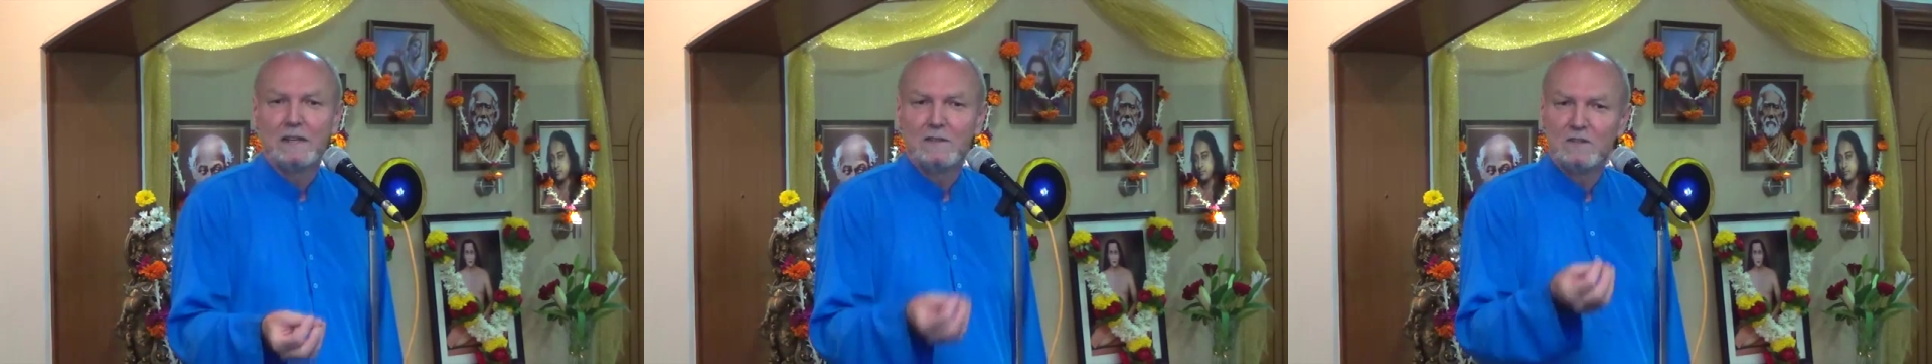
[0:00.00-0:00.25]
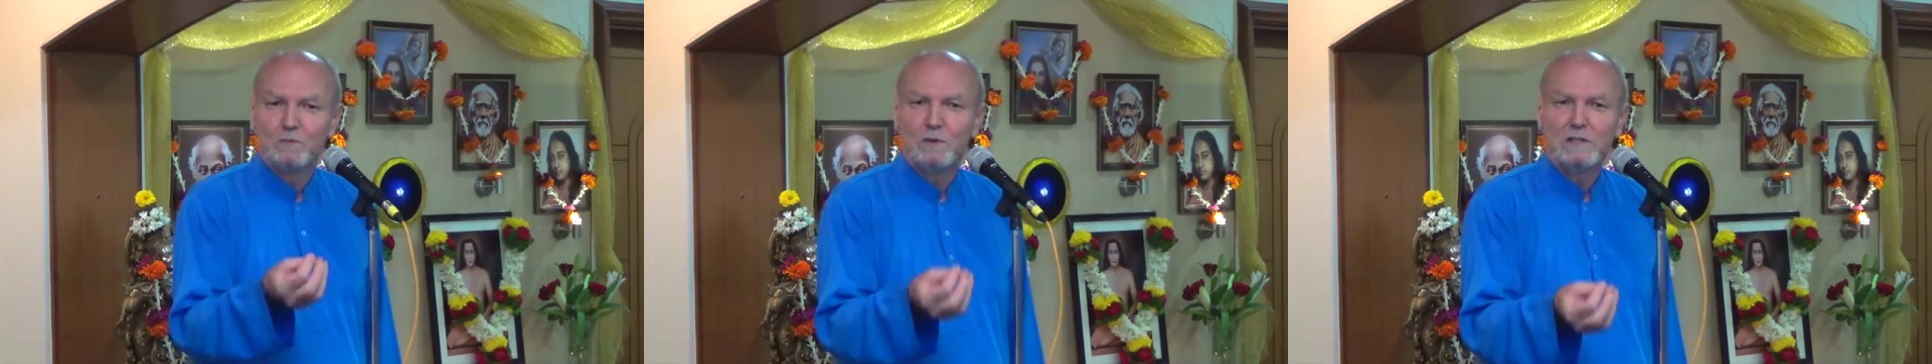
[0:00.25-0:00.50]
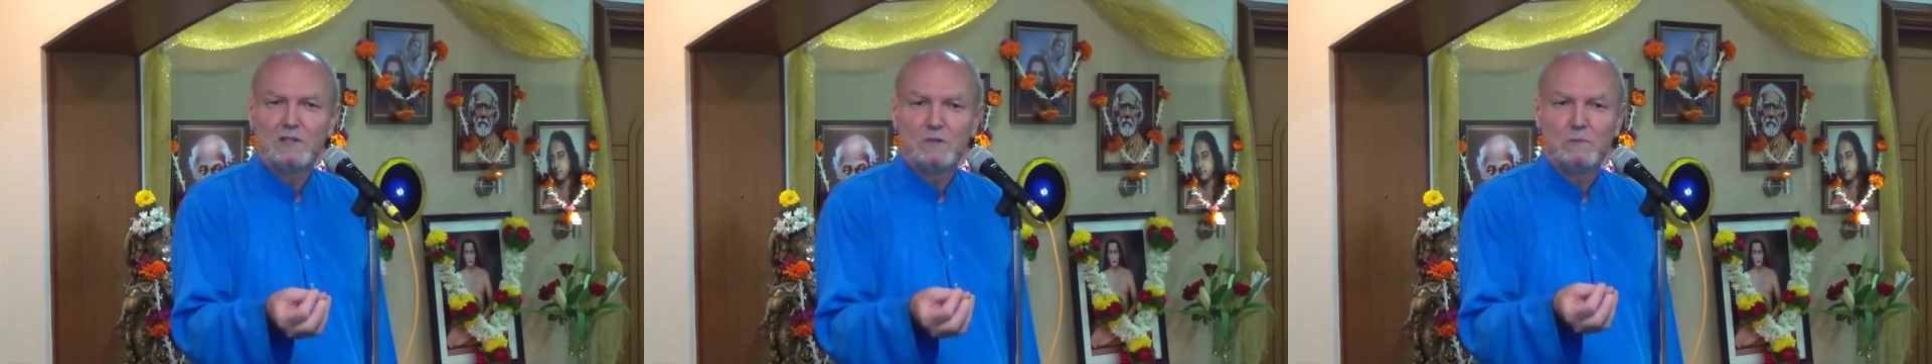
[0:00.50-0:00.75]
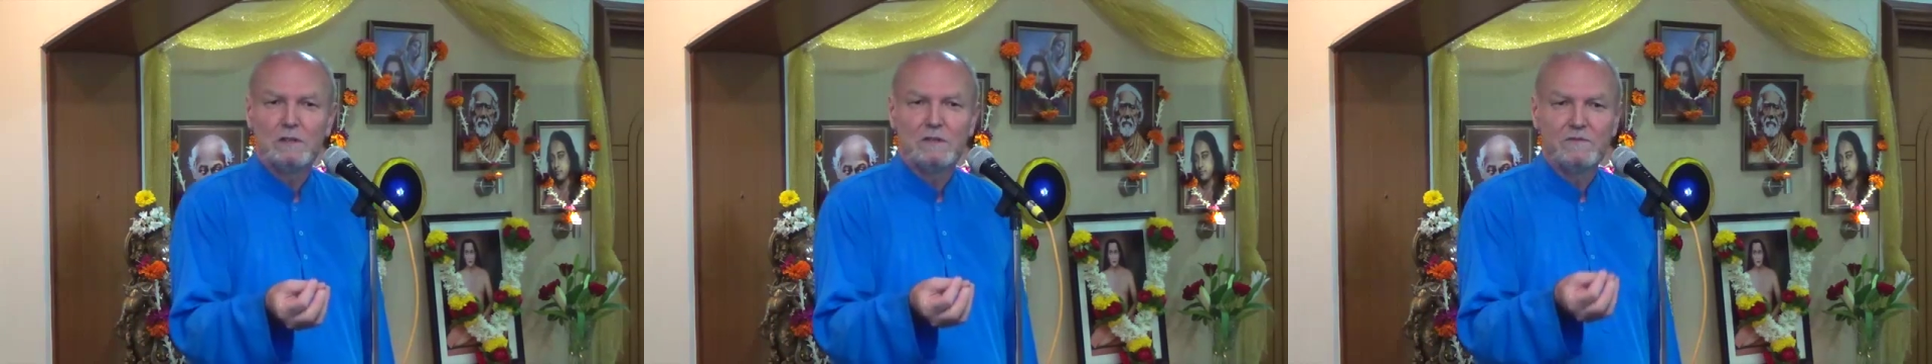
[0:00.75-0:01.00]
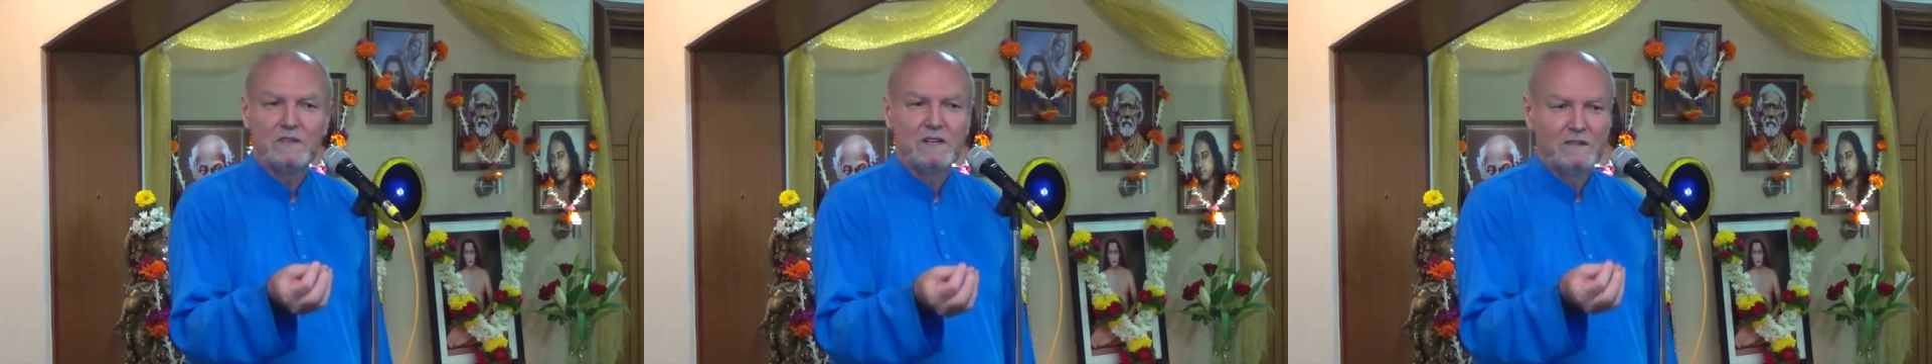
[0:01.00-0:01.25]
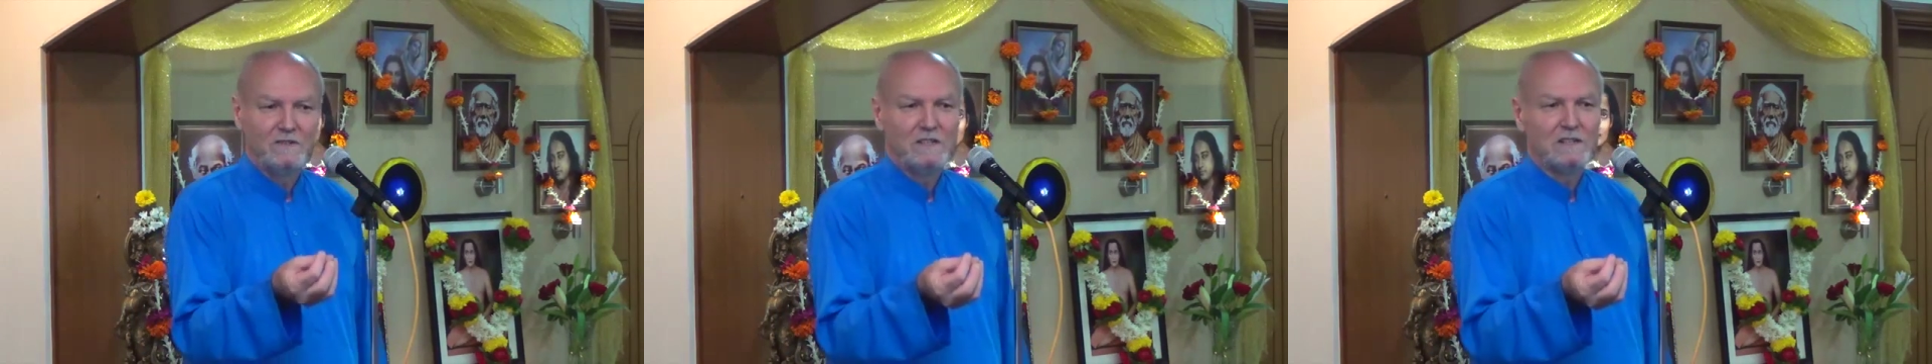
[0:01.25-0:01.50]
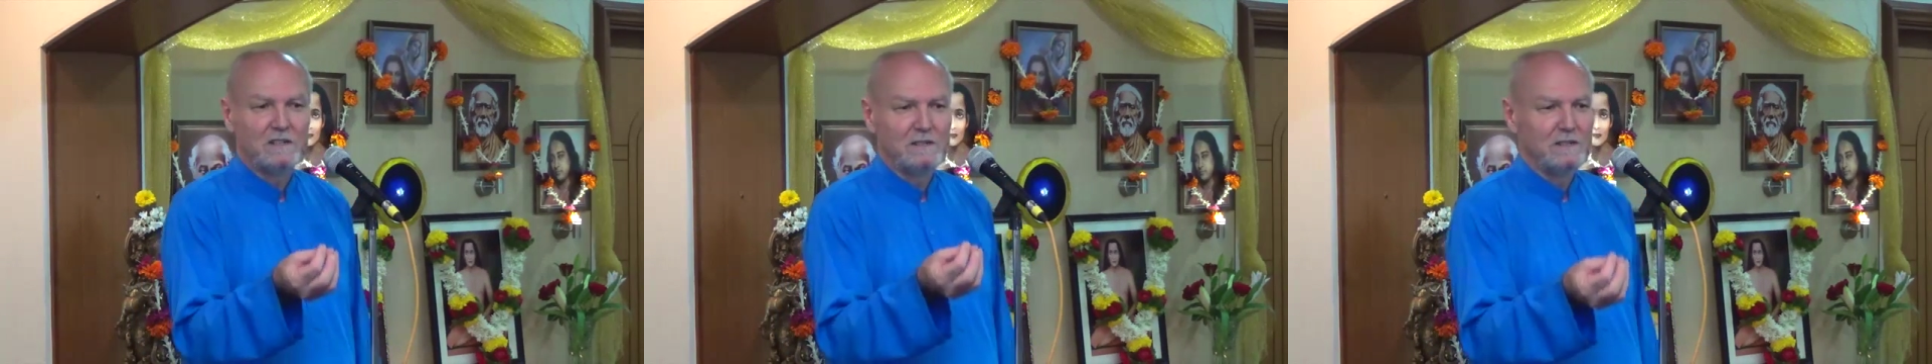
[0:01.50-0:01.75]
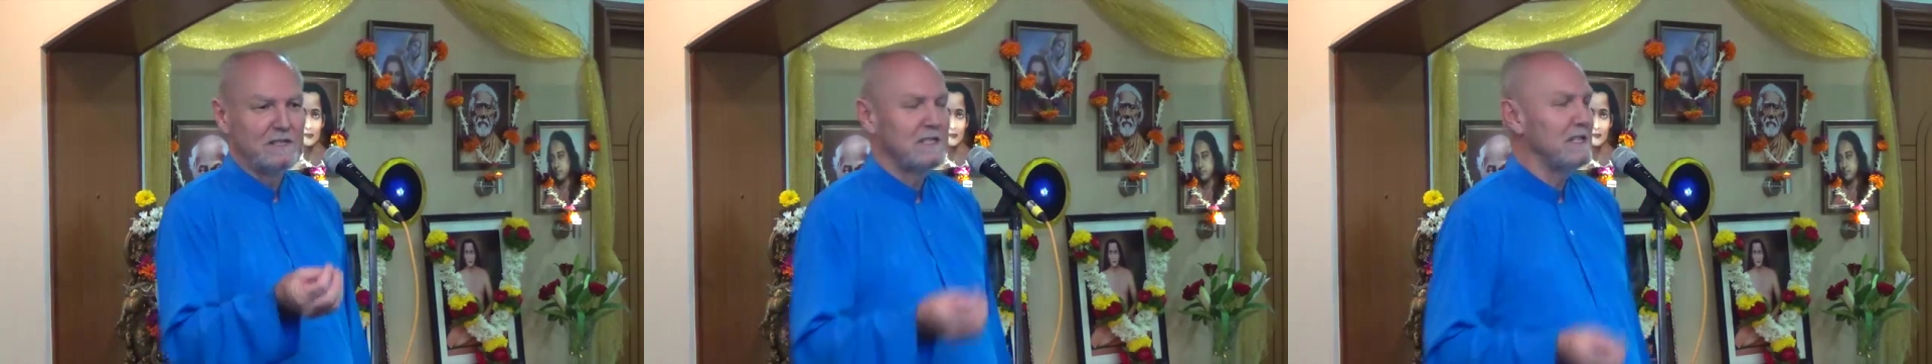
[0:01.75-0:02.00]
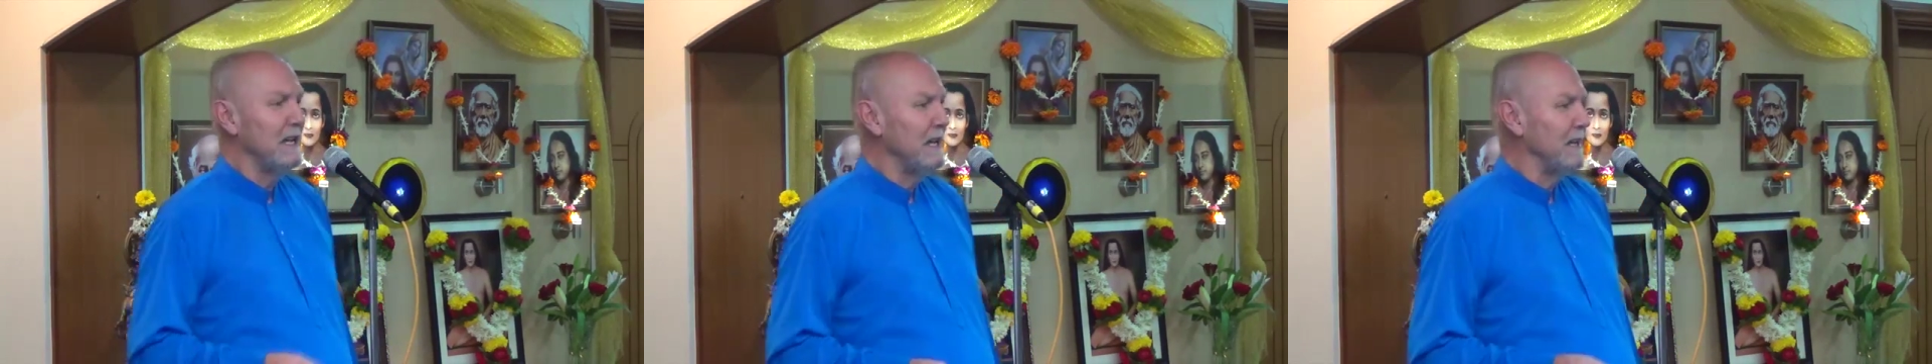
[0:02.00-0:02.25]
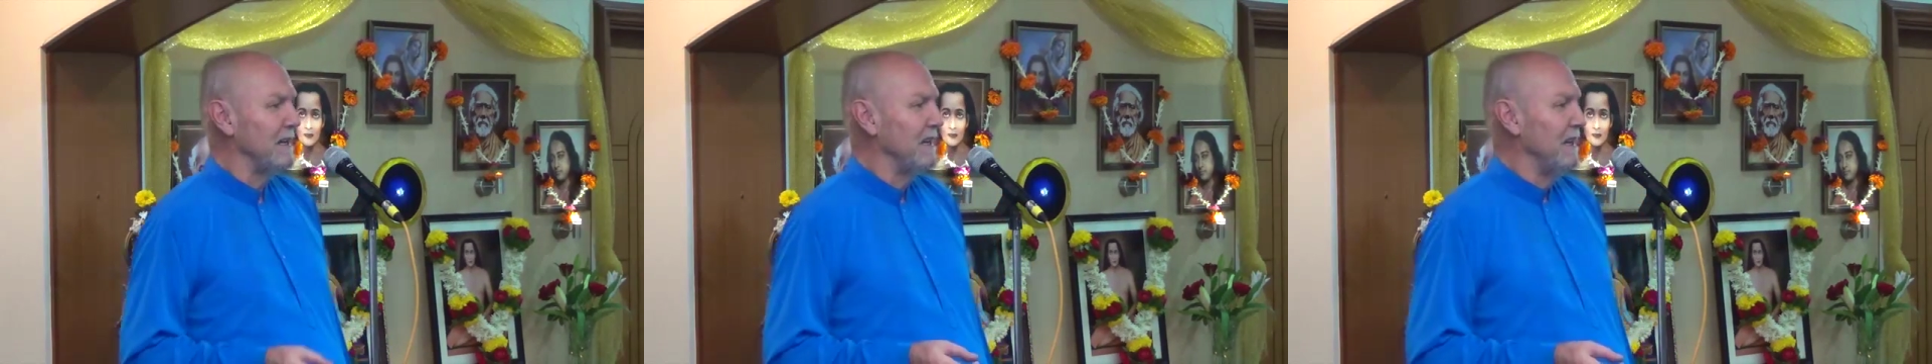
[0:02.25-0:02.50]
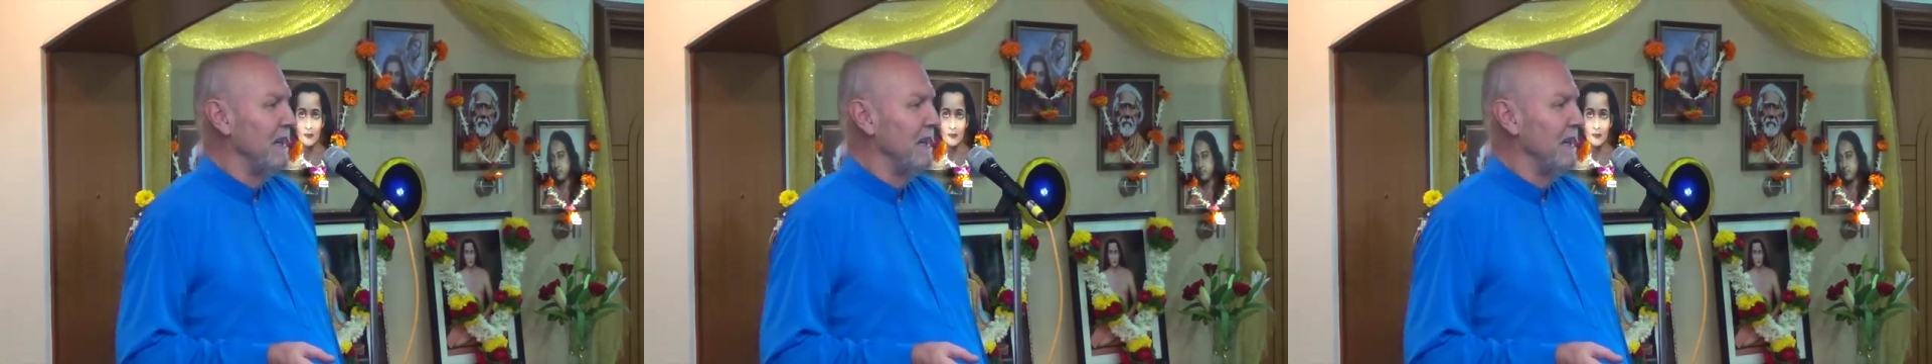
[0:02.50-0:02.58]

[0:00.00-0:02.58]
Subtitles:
and this principle of the avatar is saying,